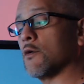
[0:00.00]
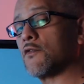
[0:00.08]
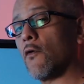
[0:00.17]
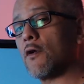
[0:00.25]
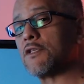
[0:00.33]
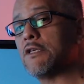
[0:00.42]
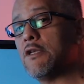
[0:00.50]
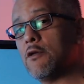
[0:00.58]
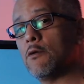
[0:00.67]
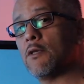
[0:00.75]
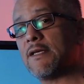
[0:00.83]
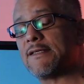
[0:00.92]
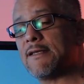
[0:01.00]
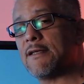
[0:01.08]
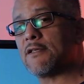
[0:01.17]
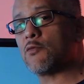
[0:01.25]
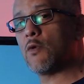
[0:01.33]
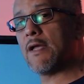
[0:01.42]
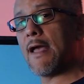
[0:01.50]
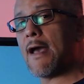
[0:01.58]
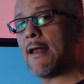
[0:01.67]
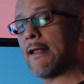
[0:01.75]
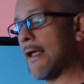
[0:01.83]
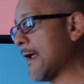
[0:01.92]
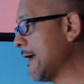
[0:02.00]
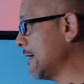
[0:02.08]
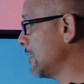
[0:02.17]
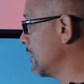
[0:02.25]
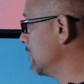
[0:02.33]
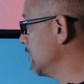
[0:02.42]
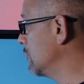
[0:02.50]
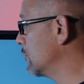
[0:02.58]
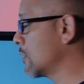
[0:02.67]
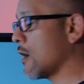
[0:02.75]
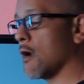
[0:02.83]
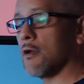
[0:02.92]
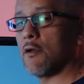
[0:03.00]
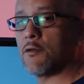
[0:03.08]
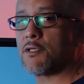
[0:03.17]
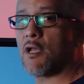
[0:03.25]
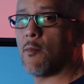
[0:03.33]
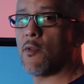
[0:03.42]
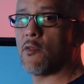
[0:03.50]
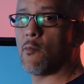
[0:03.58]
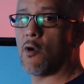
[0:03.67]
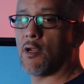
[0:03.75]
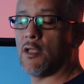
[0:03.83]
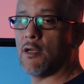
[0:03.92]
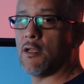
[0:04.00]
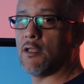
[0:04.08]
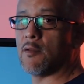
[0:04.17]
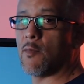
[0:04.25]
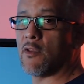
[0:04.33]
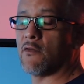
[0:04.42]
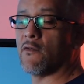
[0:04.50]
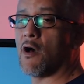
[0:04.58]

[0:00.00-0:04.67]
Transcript: as far as new listings, we had 8 new condos come on the market in the month of